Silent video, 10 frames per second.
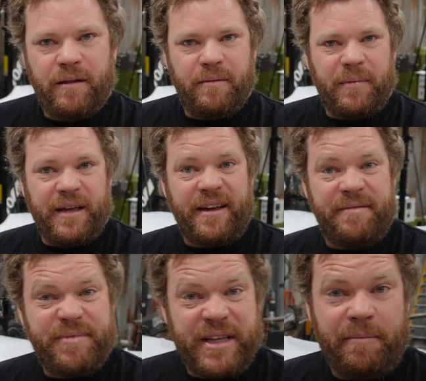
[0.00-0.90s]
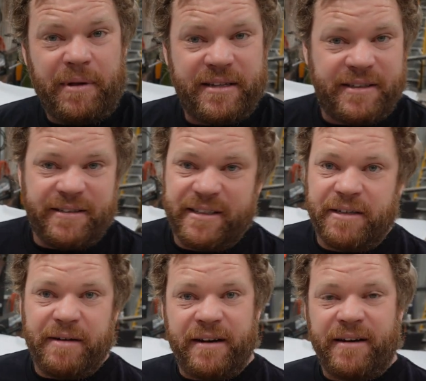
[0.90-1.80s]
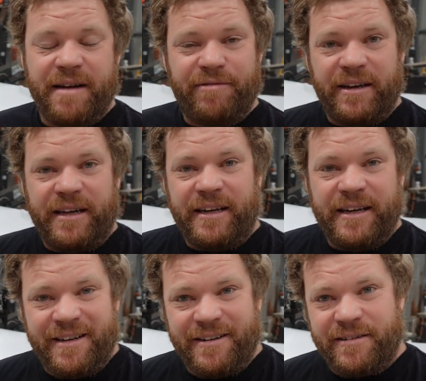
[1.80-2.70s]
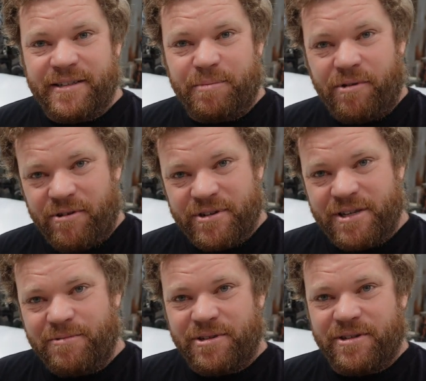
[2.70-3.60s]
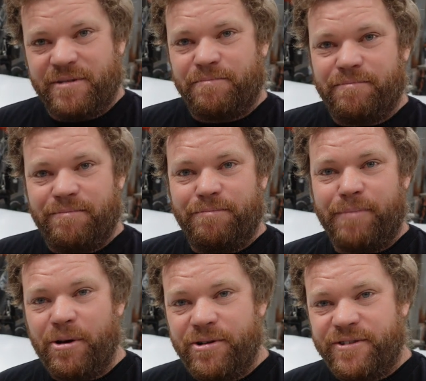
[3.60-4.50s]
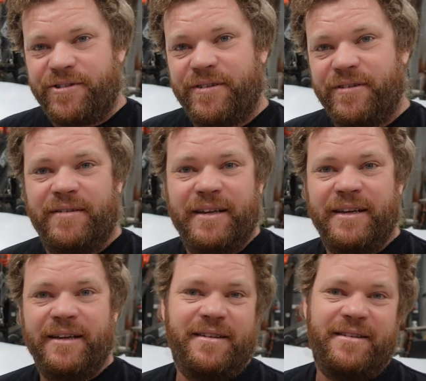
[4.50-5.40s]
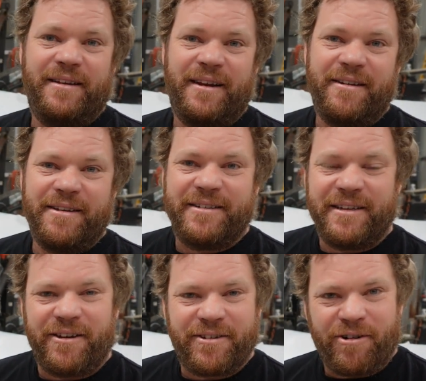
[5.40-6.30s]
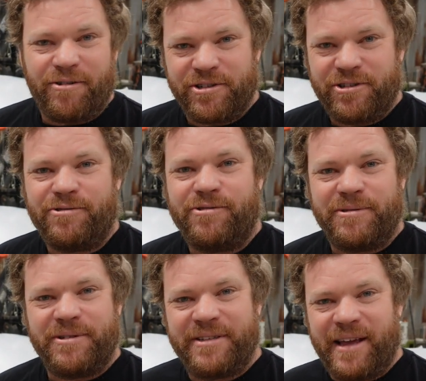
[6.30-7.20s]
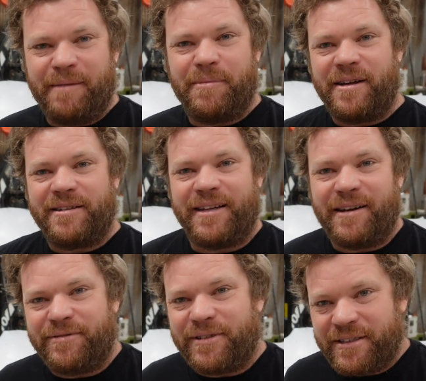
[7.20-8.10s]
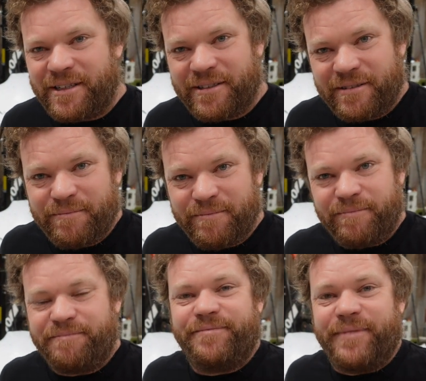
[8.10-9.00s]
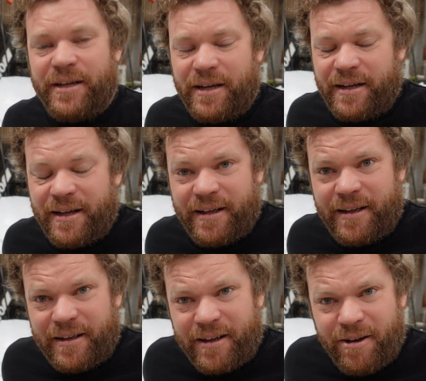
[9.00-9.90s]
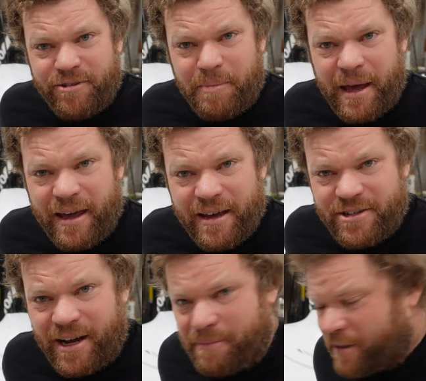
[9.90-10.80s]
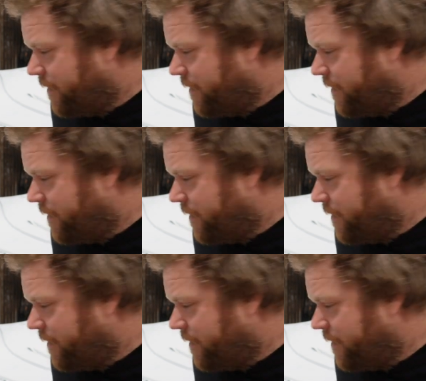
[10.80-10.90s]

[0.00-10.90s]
But yeah, sandblasting didn't uncover any hidden surprises, which is a bonus. You know, you see those horror stories, we sandblast stuff and it just goes pear-shaped.